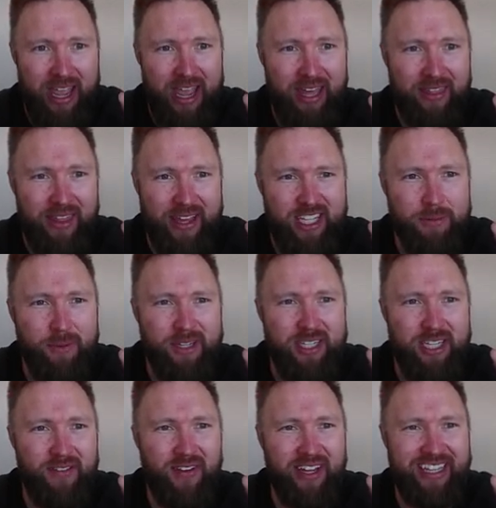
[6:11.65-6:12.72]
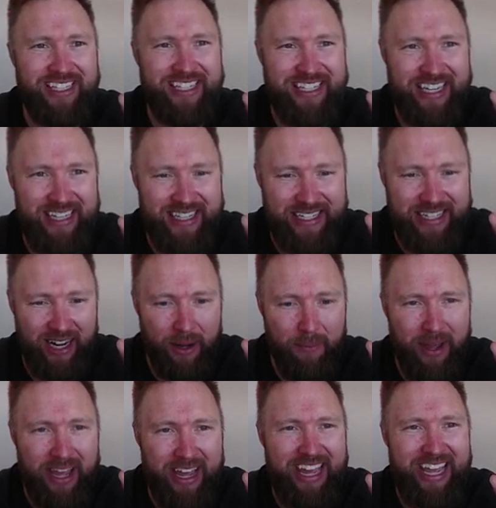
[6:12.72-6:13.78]
This specific system
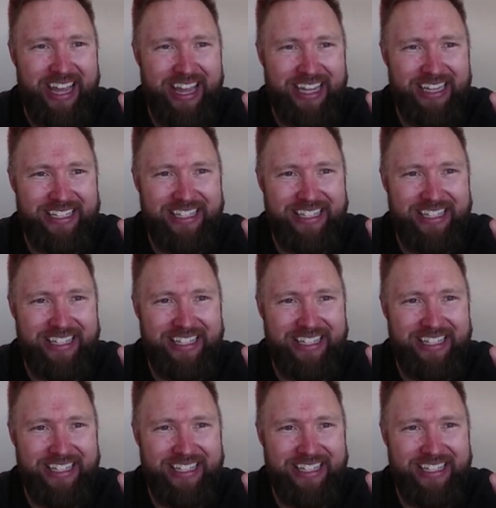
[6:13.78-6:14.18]
is